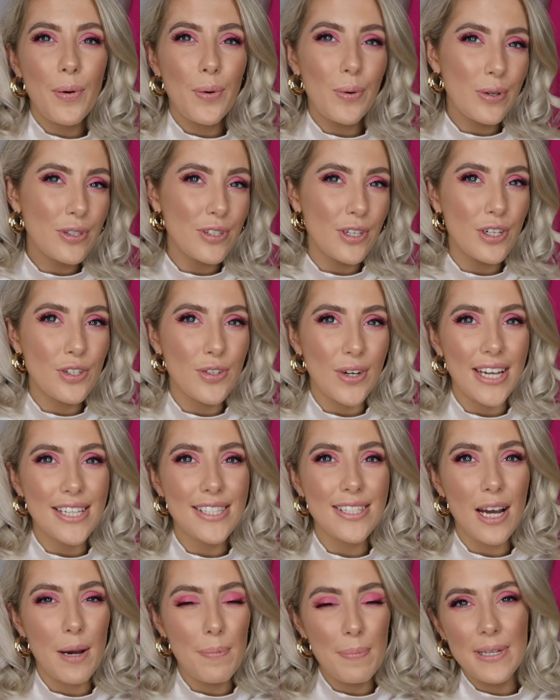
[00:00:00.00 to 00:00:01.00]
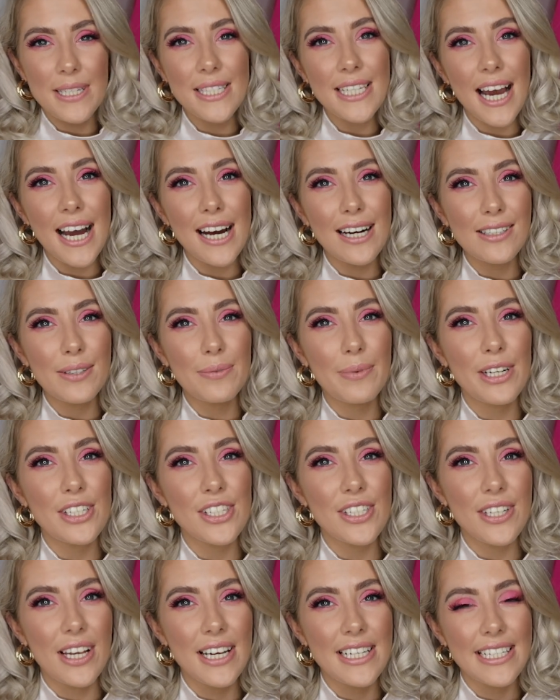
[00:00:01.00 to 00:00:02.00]
but also dressed up and down,
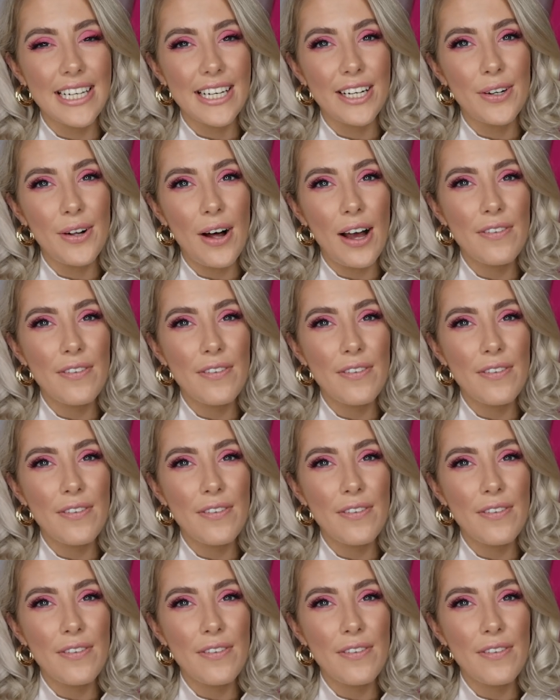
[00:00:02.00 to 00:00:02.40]
which is ideal.